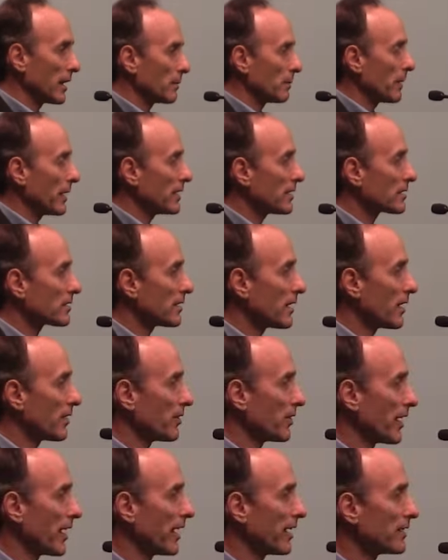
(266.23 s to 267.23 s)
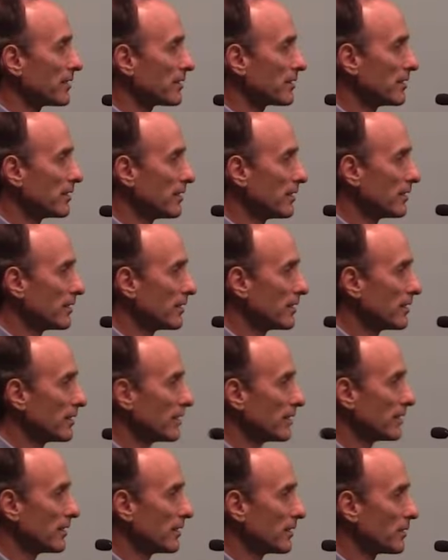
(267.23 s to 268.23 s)
And based on that,
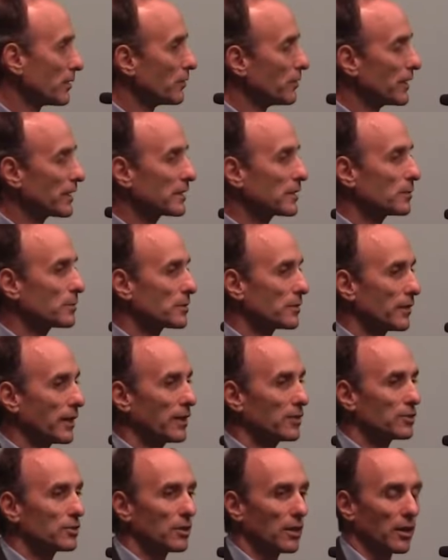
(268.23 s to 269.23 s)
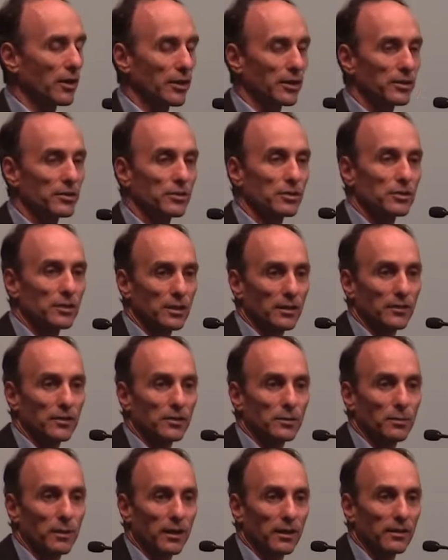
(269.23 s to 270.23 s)
the victims of Agent Orange, the
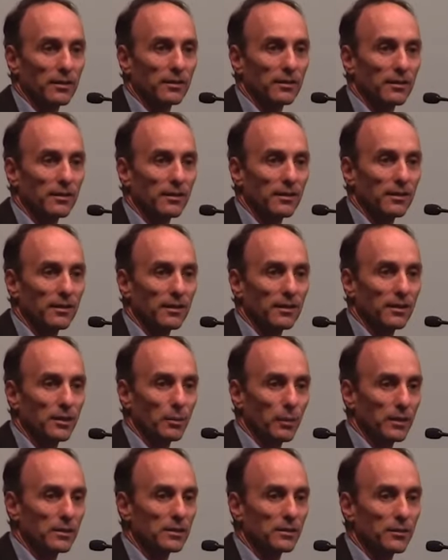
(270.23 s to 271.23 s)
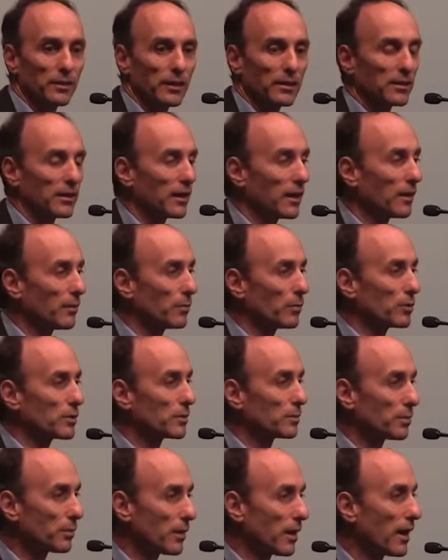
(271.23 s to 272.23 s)
servicemen that went to Vietnam, were
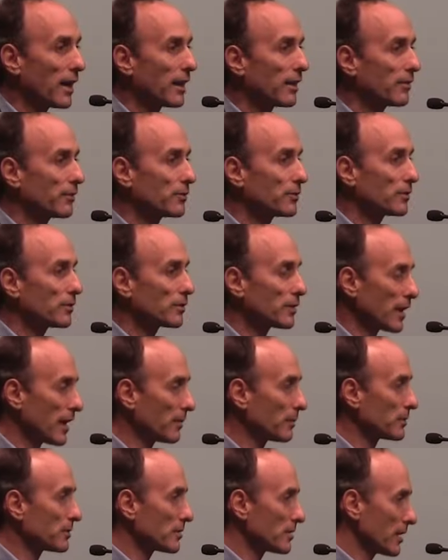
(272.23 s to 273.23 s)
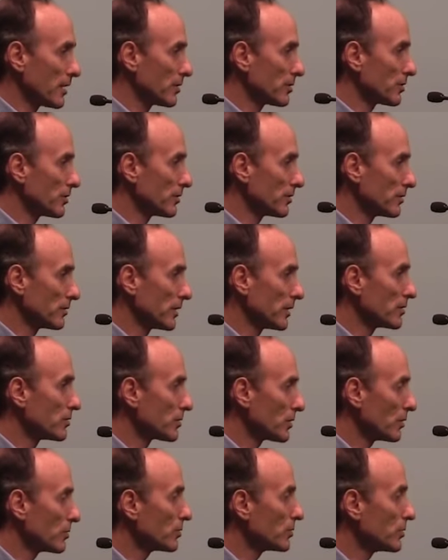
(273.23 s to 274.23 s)
deprived of compensation, and
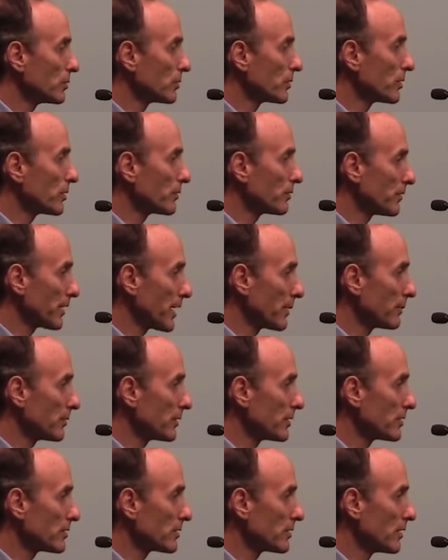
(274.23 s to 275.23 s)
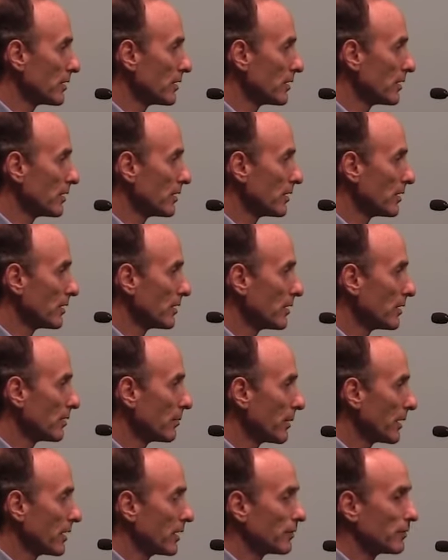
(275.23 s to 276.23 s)
so too were their families,
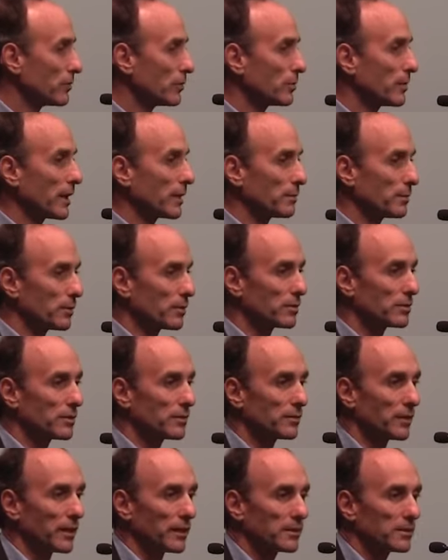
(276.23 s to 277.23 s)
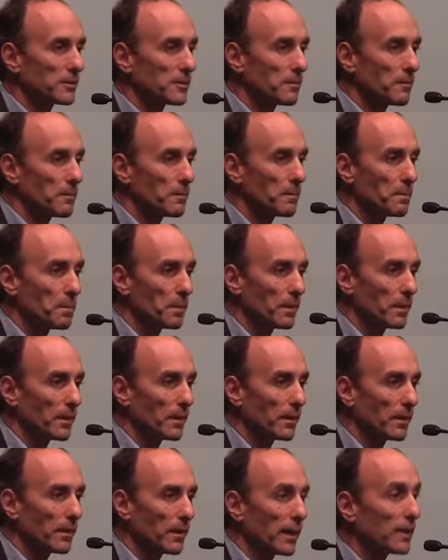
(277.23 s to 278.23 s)
many of whom had birth defects.
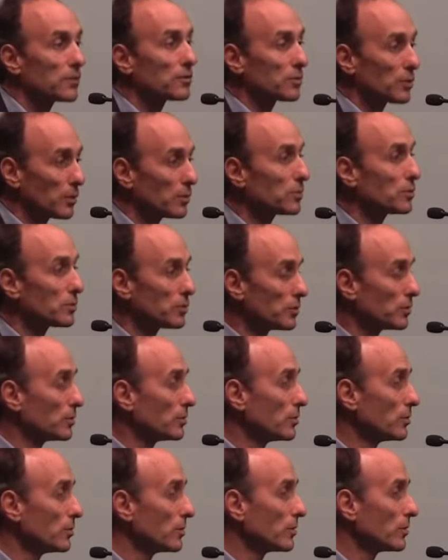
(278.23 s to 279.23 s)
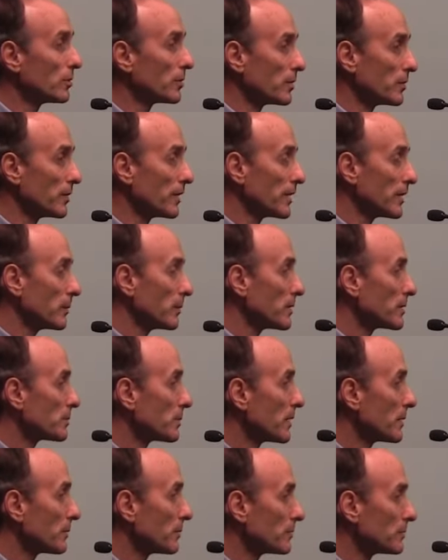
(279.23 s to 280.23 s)
And so too were the
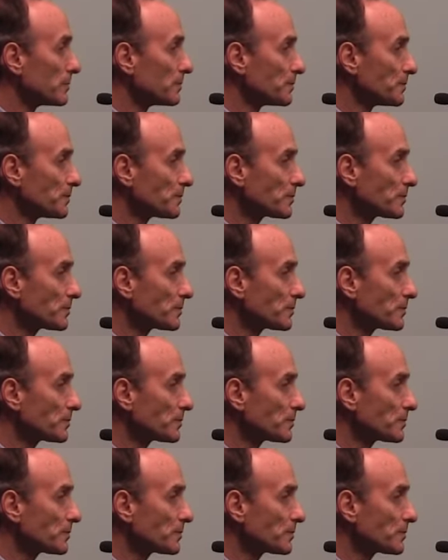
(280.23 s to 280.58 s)
Vietnamese people.